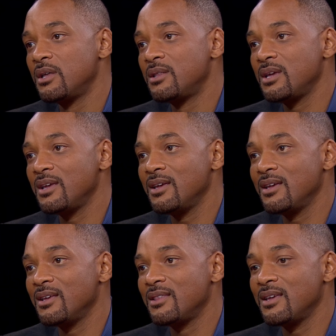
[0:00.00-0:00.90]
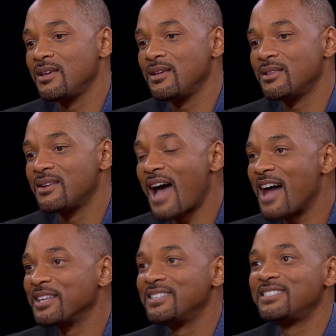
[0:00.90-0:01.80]
the the the
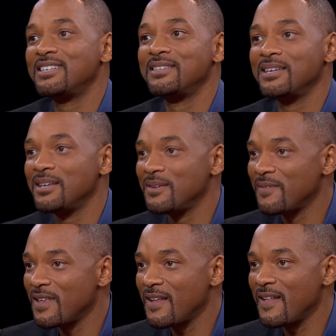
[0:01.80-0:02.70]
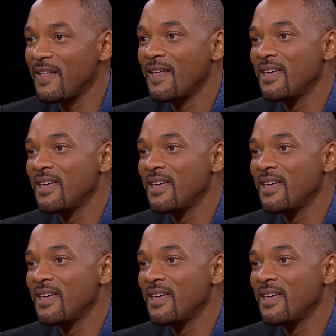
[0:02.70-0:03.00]
knowledge and the the